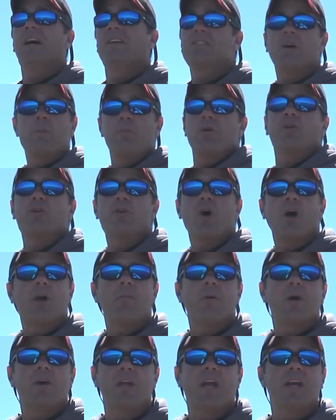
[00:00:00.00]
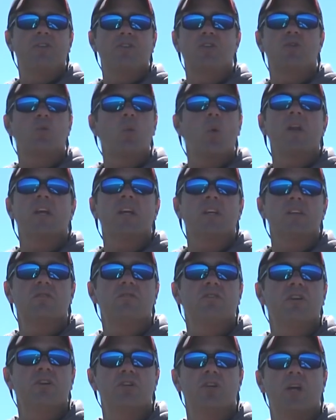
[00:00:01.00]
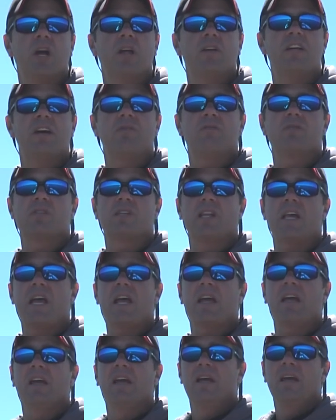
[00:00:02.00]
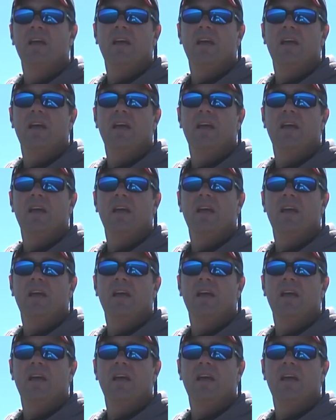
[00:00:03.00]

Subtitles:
somebody will talk about catching 20-inch fish on Devil's Lake,